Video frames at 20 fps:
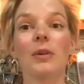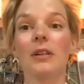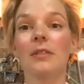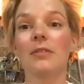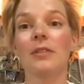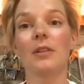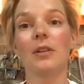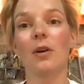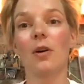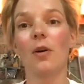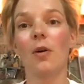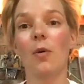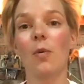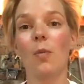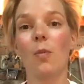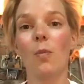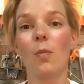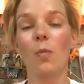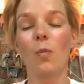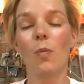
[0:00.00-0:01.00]
even know
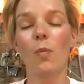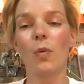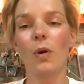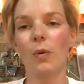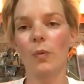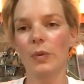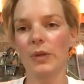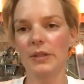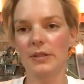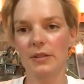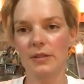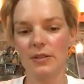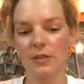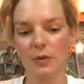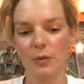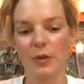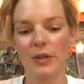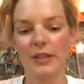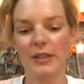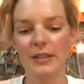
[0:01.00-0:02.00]
what we're tattooing.